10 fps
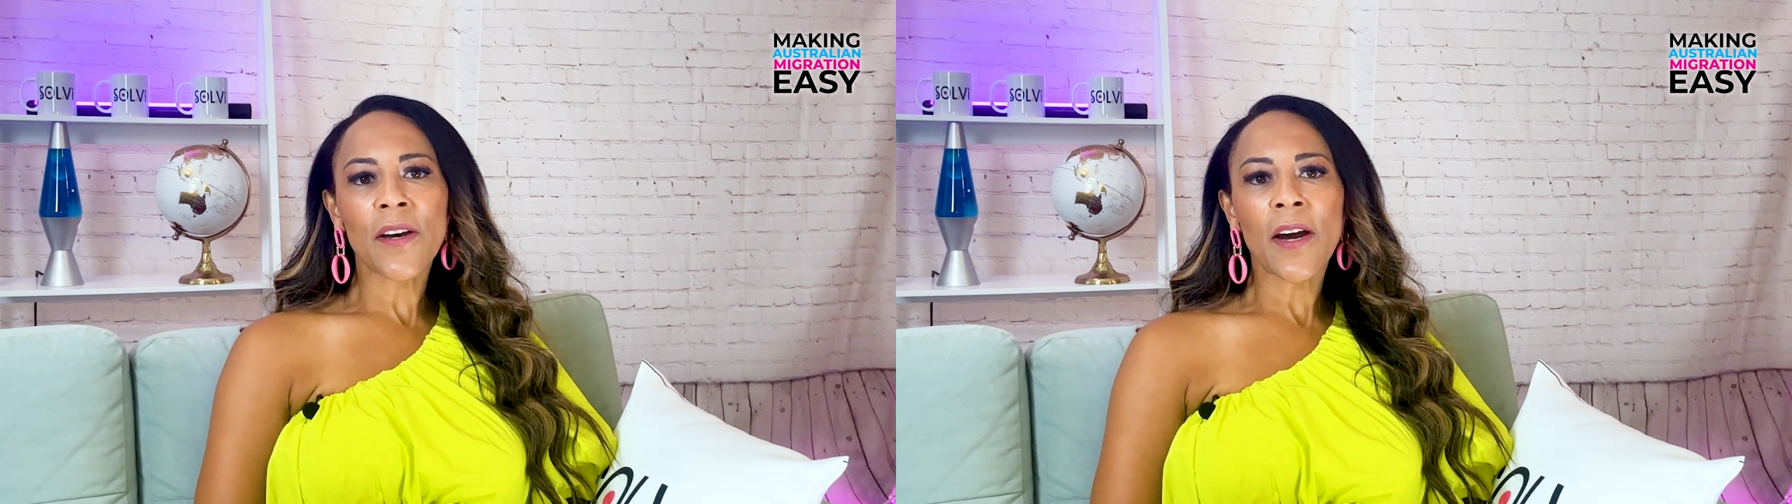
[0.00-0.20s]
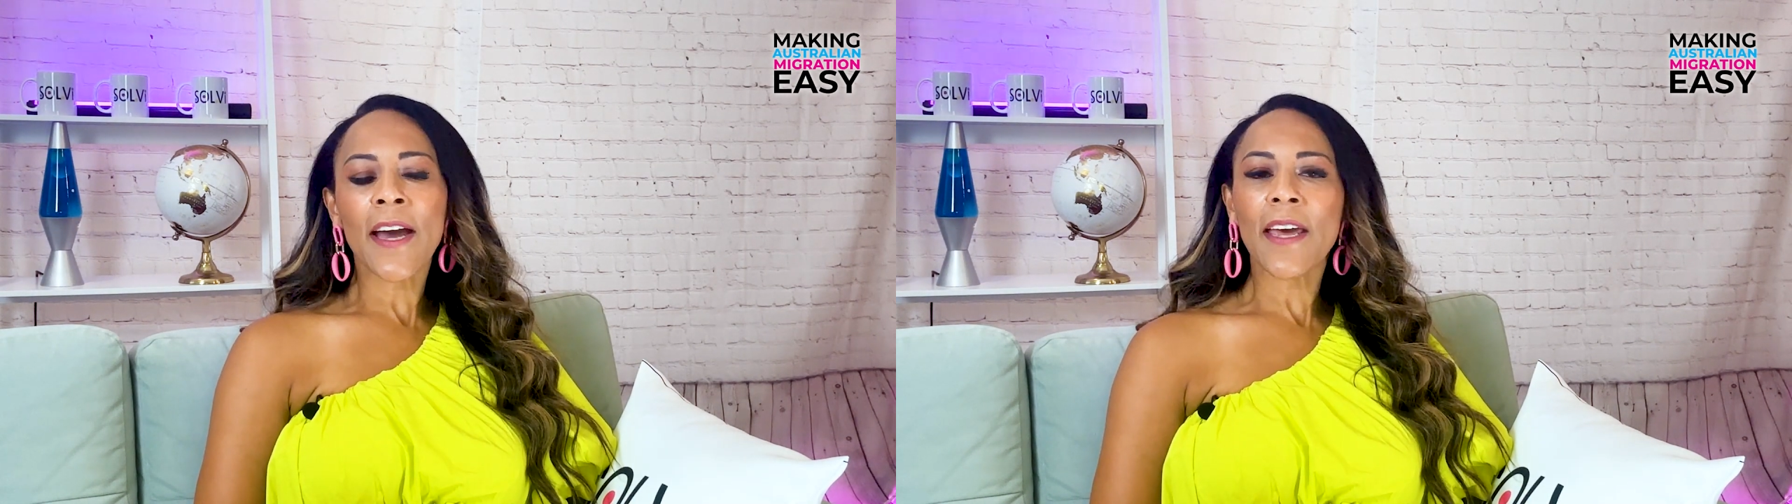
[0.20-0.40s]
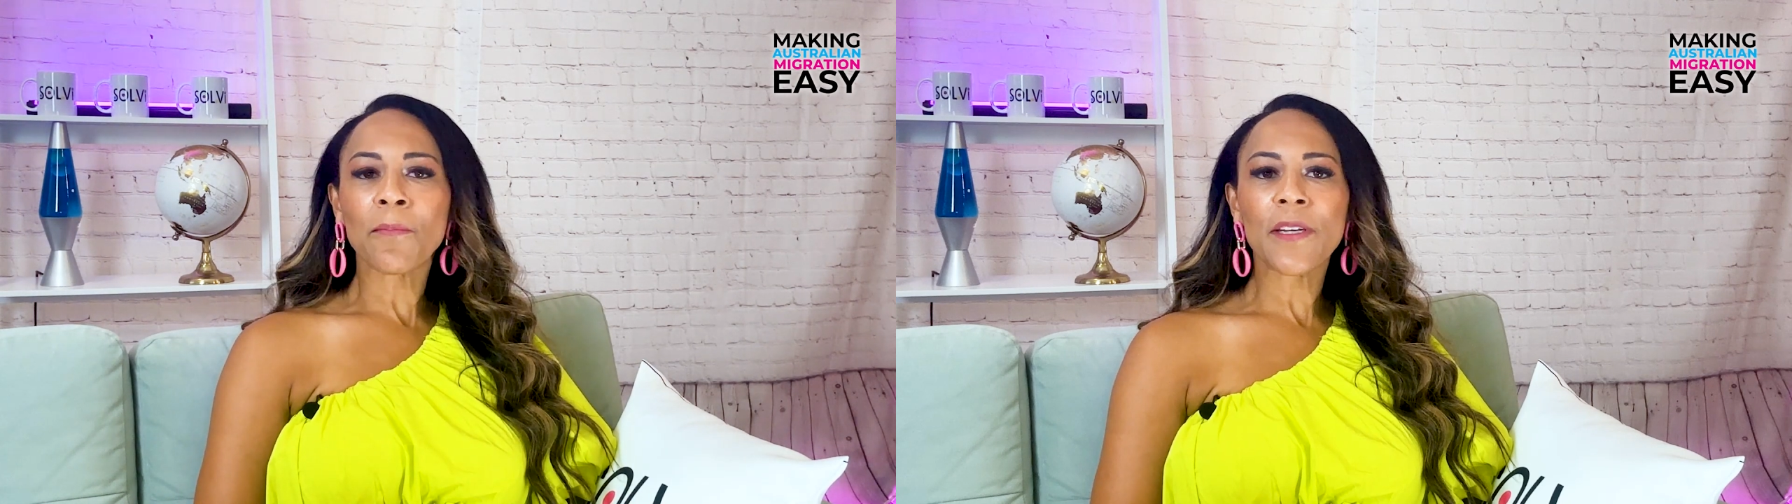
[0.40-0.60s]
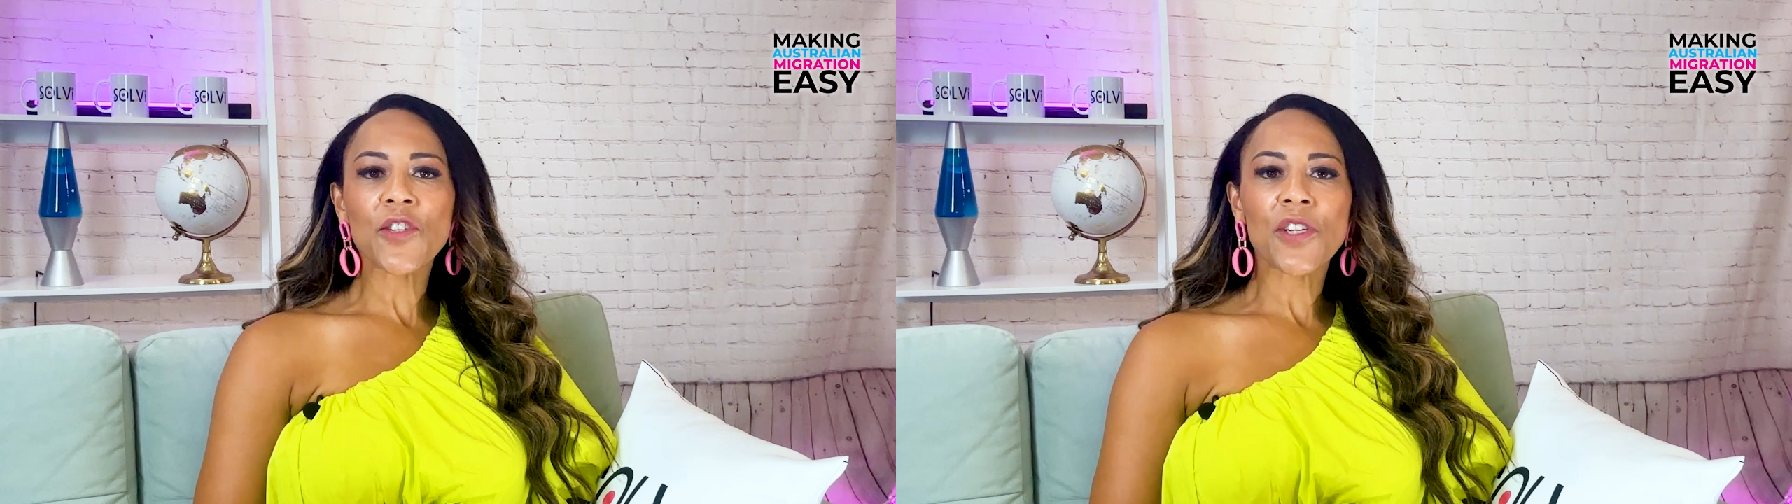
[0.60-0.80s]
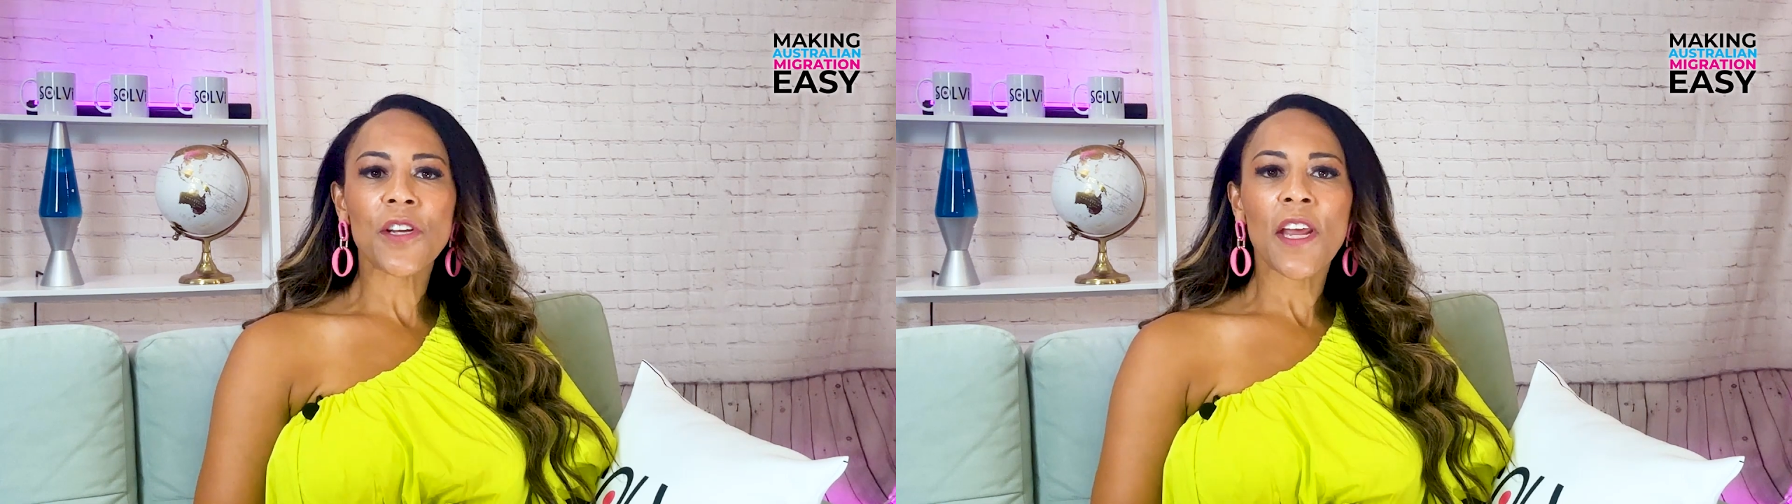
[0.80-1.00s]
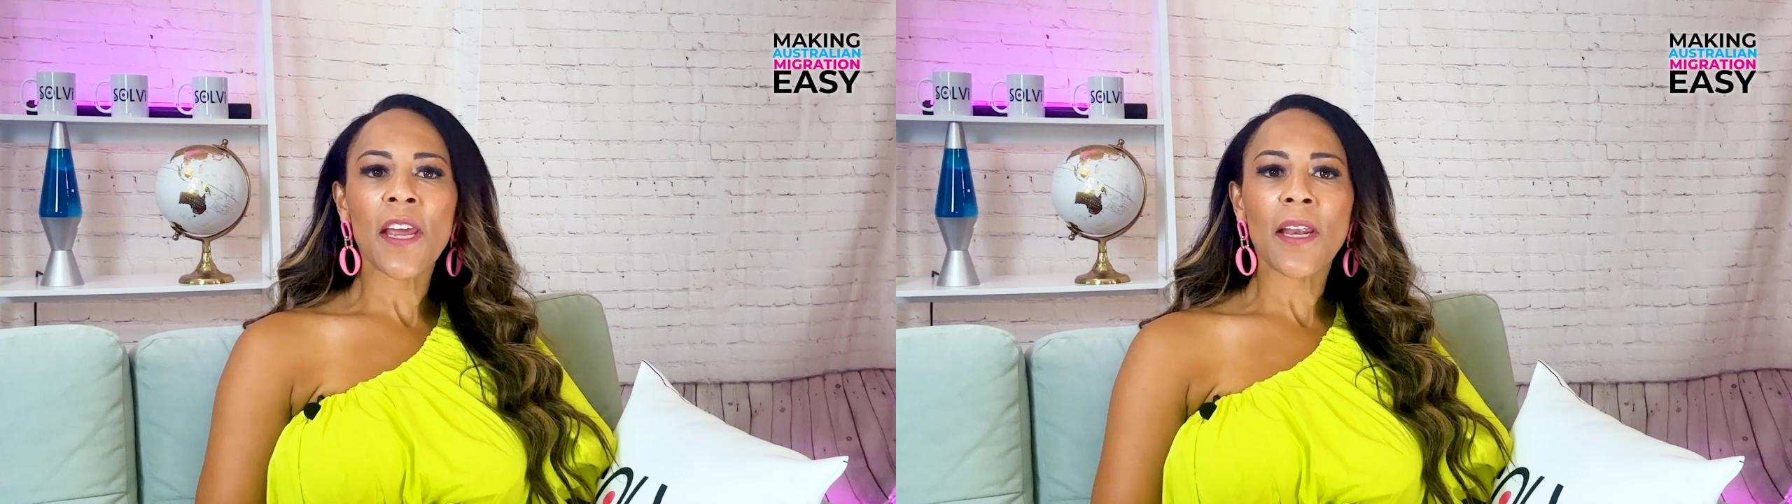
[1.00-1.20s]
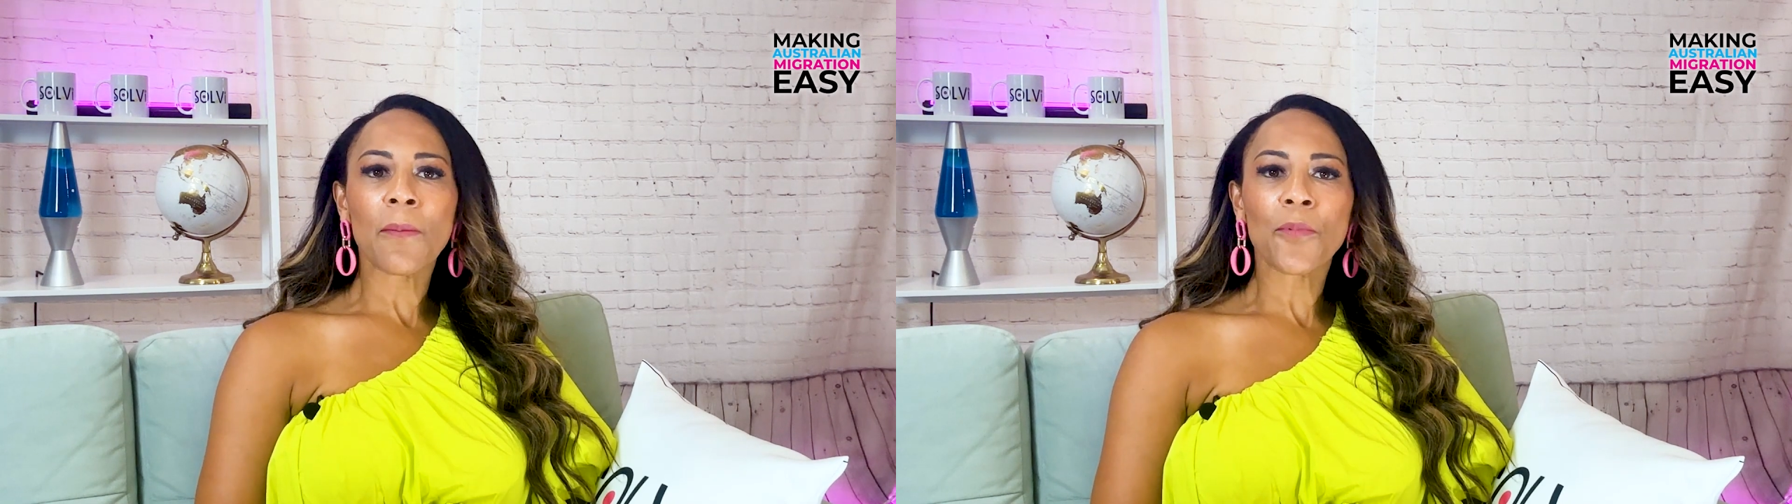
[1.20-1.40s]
I had mentioned in